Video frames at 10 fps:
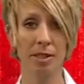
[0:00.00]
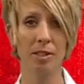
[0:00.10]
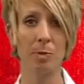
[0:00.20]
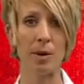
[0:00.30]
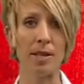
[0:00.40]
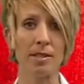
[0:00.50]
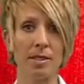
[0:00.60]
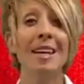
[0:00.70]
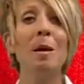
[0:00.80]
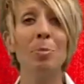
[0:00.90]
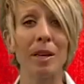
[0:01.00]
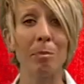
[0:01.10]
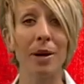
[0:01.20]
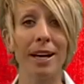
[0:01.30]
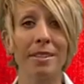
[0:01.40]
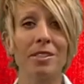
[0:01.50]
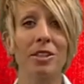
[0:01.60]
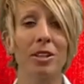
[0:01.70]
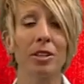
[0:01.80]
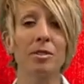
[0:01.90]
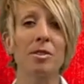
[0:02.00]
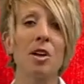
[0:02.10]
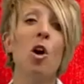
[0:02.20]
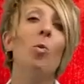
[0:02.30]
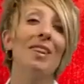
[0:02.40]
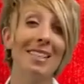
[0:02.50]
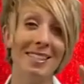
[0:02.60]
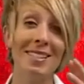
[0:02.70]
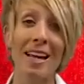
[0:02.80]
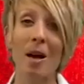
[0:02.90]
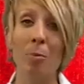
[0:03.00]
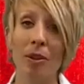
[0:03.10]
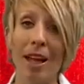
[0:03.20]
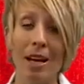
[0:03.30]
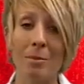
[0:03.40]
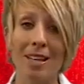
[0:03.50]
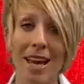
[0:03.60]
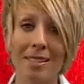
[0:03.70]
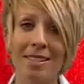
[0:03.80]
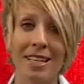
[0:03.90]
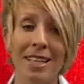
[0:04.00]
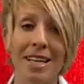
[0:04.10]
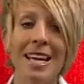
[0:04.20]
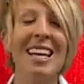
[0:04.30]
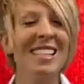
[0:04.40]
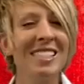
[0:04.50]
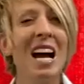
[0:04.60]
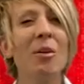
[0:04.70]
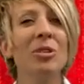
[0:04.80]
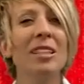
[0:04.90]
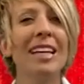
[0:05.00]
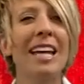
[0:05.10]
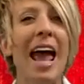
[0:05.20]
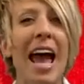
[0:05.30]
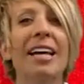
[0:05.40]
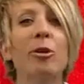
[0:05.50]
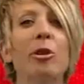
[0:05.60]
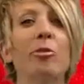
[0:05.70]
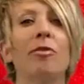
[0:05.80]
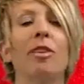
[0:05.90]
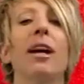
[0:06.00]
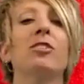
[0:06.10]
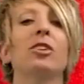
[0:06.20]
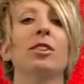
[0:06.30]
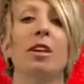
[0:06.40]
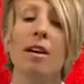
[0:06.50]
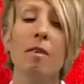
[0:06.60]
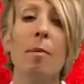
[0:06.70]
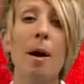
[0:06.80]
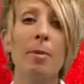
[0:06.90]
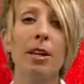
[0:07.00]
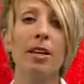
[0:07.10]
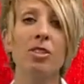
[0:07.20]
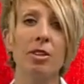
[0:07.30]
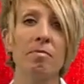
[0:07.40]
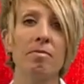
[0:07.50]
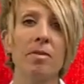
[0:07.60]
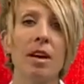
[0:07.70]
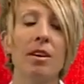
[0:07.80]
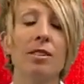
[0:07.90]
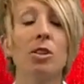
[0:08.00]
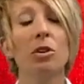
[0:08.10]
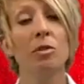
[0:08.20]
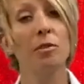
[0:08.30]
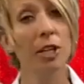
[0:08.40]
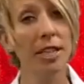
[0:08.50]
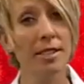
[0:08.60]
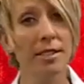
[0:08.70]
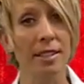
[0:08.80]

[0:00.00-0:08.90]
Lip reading: participants. Sampling bias occurs when the sample that I'm testing is not really an accurate reflection of the population. So, for